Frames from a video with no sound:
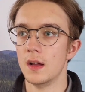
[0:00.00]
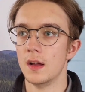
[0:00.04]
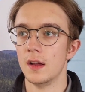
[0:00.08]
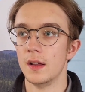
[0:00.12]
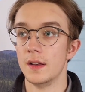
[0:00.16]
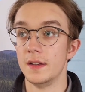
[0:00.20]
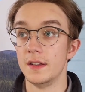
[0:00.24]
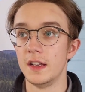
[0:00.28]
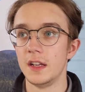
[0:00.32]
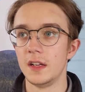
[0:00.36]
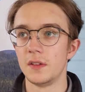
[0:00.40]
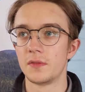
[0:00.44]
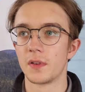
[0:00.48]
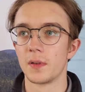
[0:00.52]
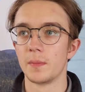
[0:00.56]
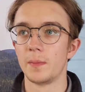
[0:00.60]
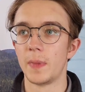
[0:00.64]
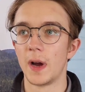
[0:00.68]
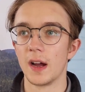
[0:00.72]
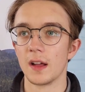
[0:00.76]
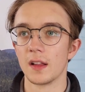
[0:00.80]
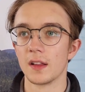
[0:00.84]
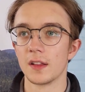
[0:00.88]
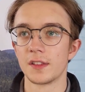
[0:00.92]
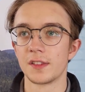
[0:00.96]
need for
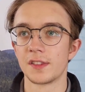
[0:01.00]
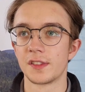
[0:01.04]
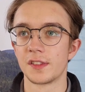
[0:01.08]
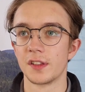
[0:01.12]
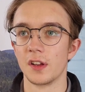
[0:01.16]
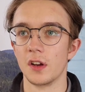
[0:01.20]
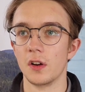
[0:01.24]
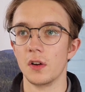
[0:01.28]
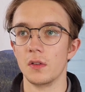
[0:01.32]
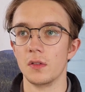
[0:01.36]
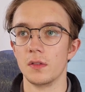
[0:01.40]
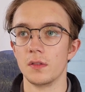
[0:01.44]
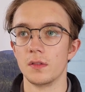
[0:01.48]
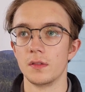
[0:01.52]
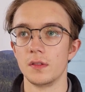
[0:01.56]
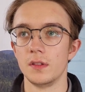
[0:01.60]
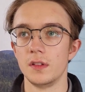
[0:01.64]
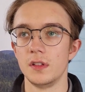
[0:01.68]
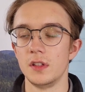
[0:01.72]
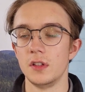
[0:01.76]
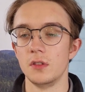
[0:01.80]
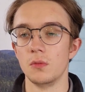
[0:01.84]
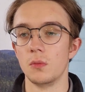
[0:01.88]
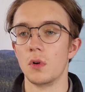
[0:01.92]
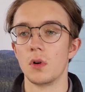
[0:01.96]
pilots, so
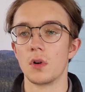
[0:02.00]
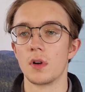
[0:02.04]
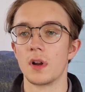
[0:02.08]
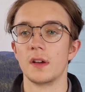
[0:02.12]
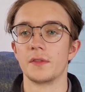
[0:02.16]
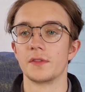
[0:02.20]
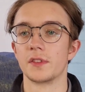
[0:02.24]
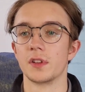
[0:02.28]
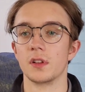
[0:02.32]
you won't have